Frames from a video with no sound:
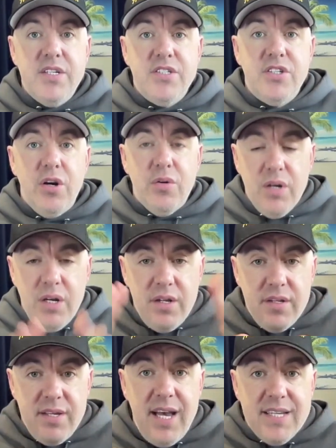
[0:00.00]
So
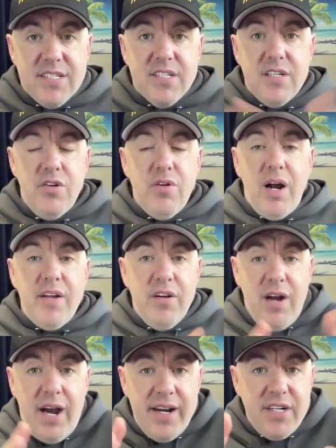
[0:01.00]
yes,
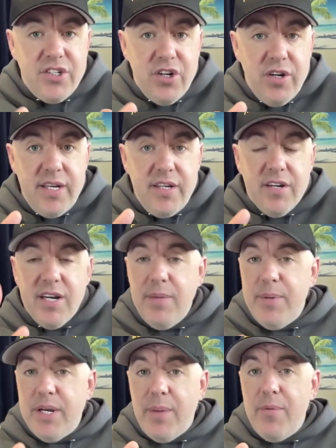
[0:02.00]
you're on a journey. You're going
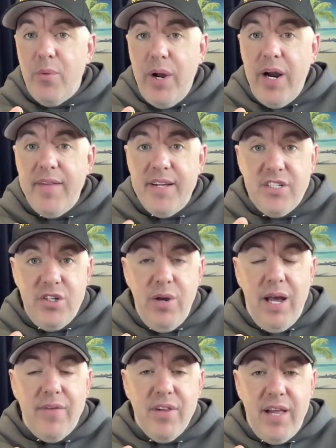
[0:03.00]
to become aware that
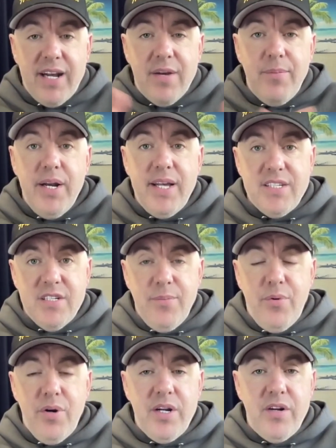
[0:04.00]
you have a lack of money at
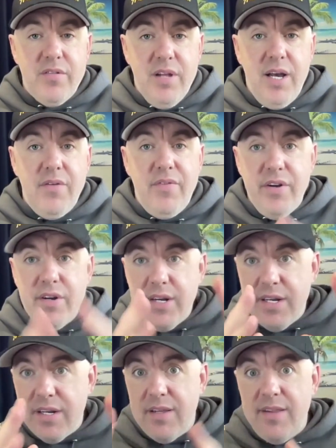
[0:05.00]
some point in your life, and
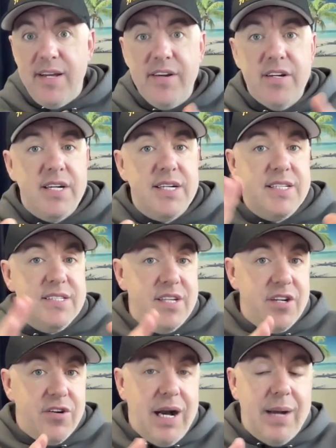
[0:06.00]
then you're going to
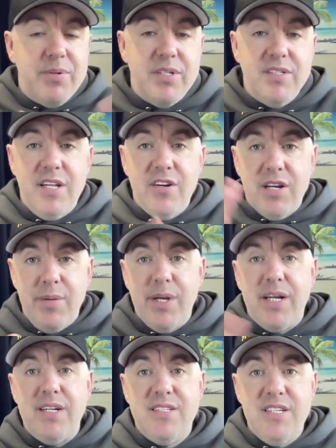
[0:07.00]
consider your options, and then you're going to
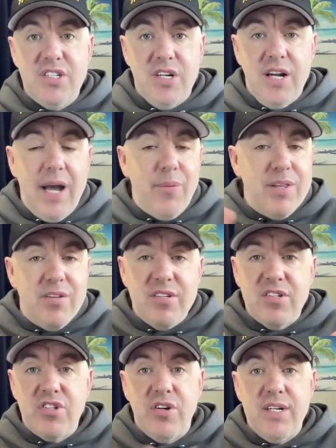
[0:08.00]
make a decision. I went through
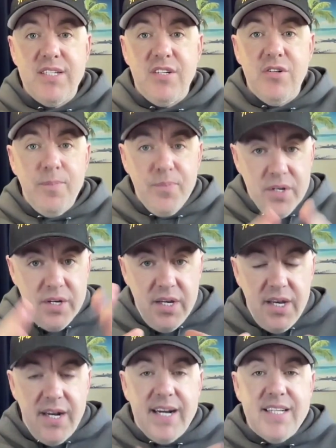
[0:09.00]
this journey too,
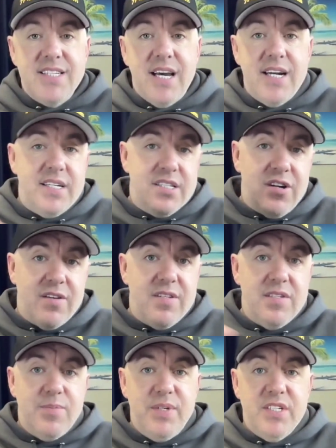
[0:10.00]
and I decided to start
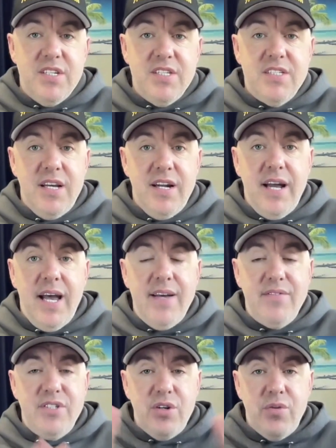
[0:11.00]
this business, and I
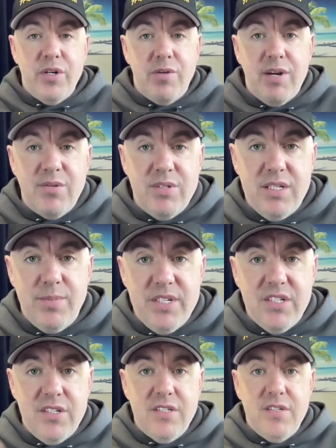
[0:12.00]
have zero regrets with this
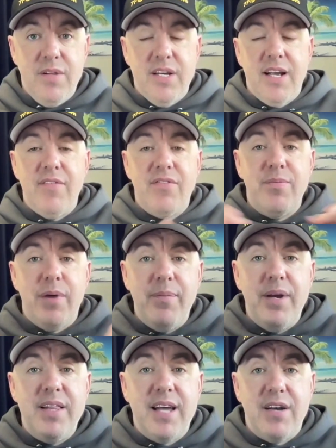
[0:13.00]
business. Like I
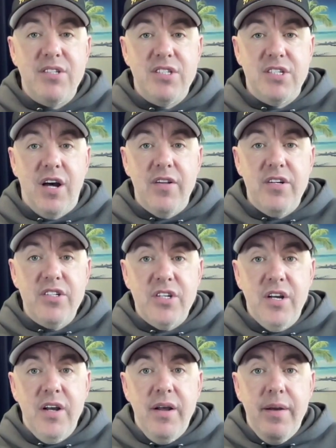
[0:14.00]
made thousands of
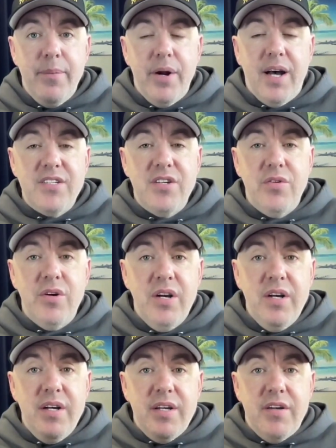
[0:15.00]
dollars, but also
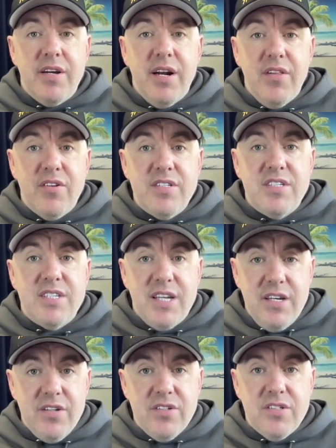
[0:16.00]
you're going to learn
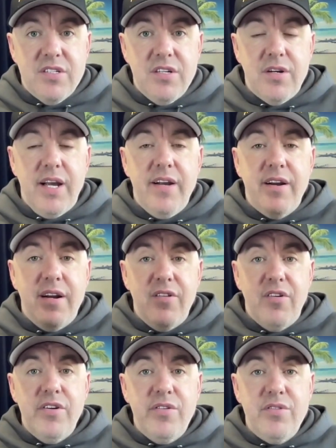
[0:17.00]
skills. Okay, you're going
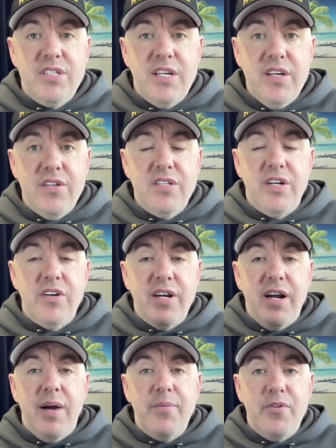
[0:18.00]
to learn new skills, and you're
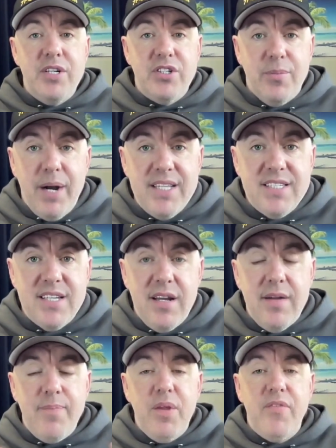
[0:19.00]
going to upgrade your
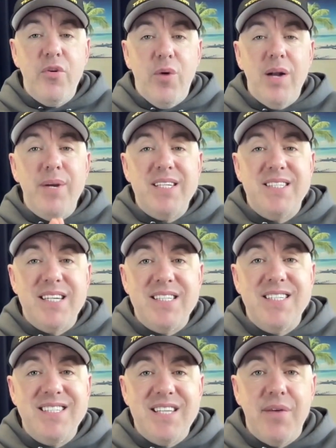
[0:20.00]
mindset. If you want to make
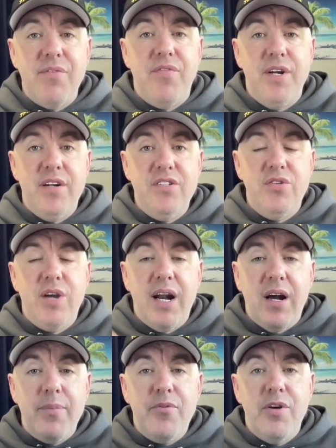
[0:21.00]
6 and 7 figures, you got
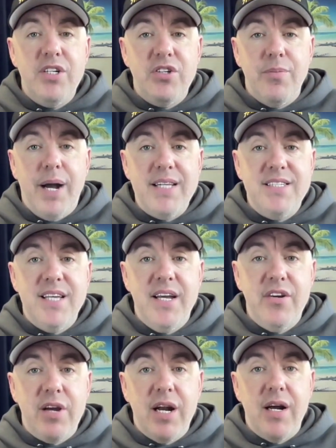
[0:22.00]
to upgrade your mindset,
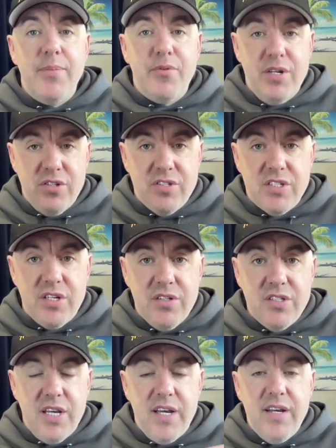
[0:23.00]
and you got to upgrade your
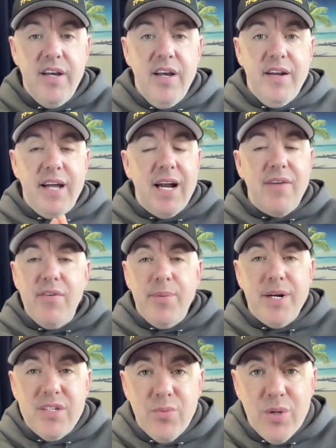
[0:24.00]
skill set. Not
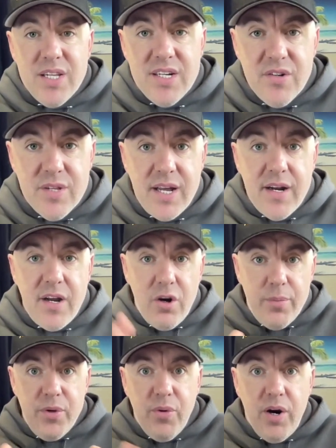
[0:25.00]
everybody's willing to do that. I
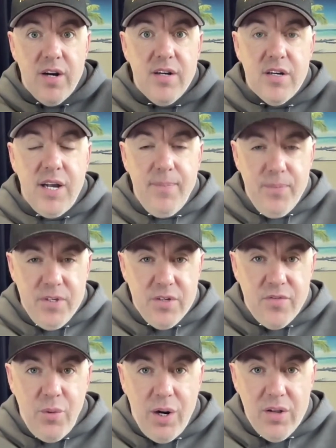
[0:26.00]
hope you are. Okay,
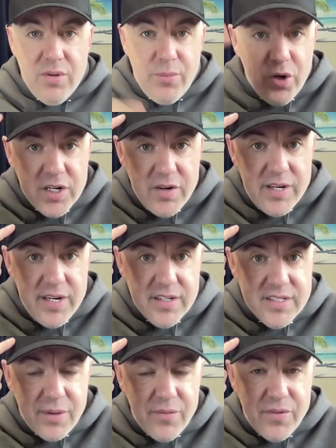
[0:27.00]
so if you want to learn more, go
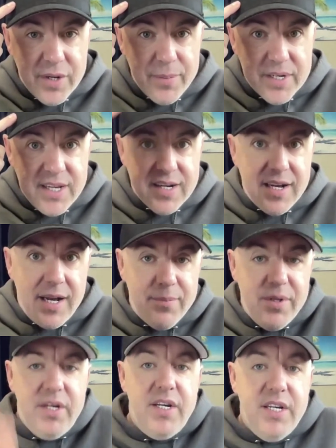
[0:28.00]
here,
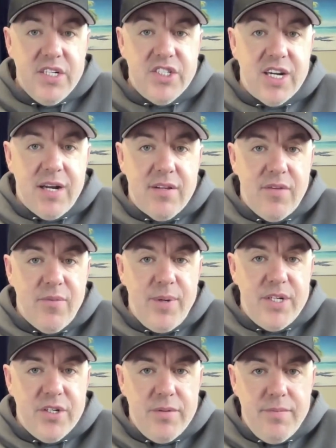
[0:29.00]
sevenfiguremonk.com. Check out the
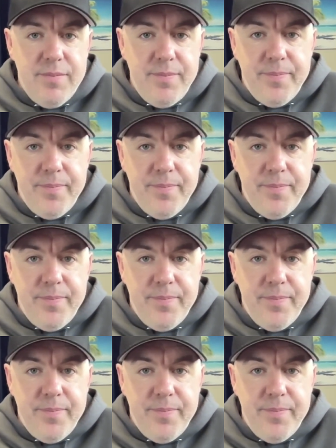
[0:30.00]
information.